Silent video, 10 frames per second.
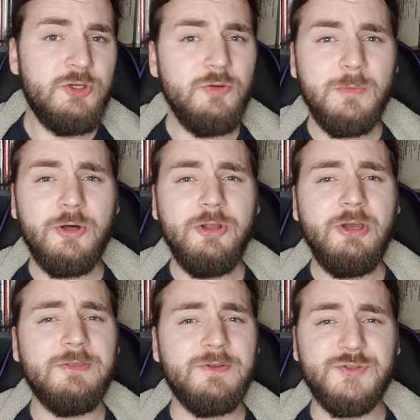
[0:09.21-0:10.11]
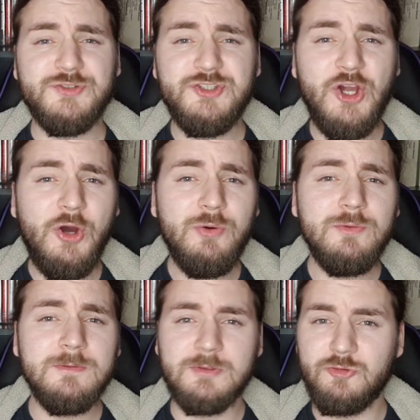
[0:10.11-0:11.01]
Good morning on this
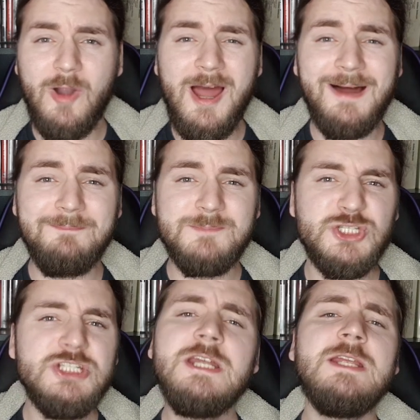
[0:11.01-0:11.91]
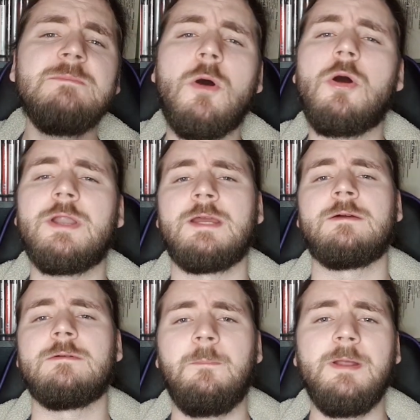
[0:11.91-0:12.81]
cold, drab, shitty morning.
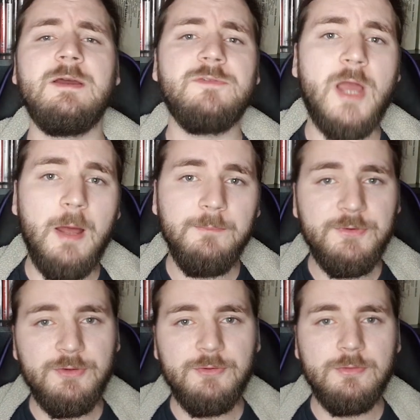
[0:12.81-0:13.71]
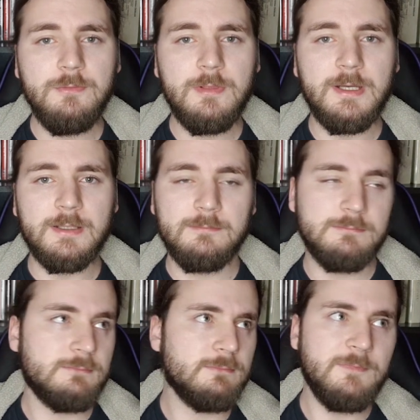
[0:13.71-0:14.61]
But I've come to you with like
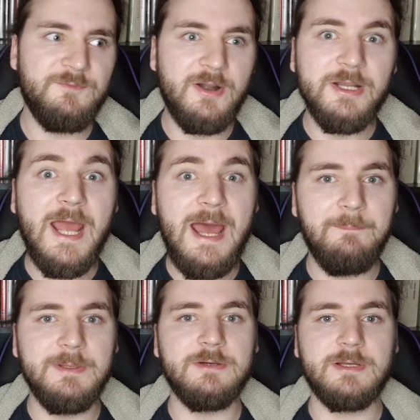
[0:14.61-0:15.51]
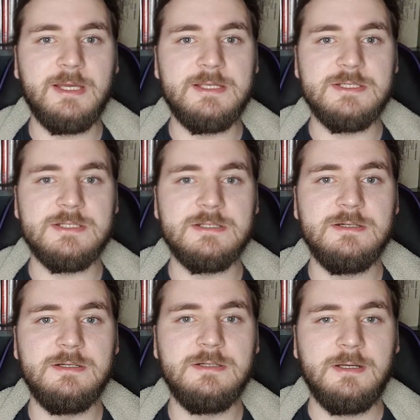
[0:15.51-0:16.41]
a very happy occasion.
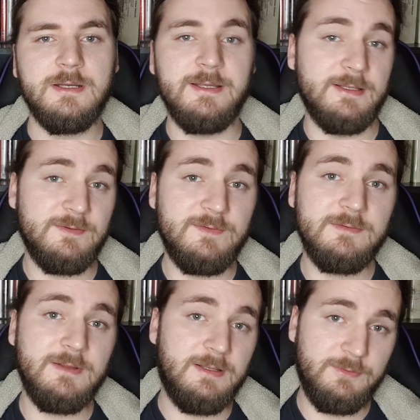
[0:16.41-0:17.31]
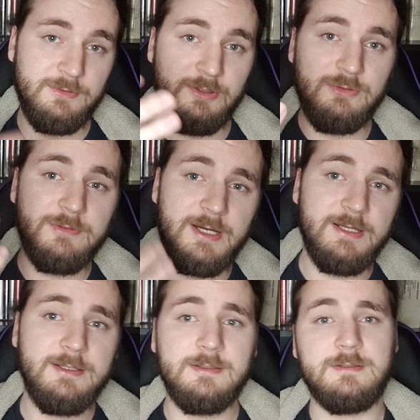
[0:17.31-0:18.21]
It's that you and
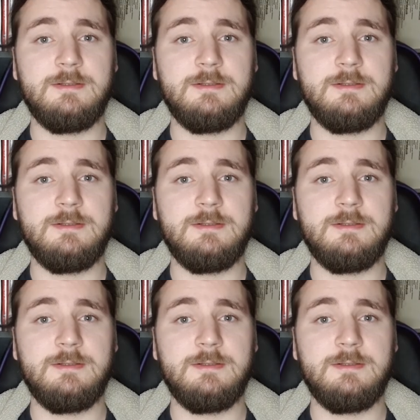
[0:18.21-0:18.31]
I,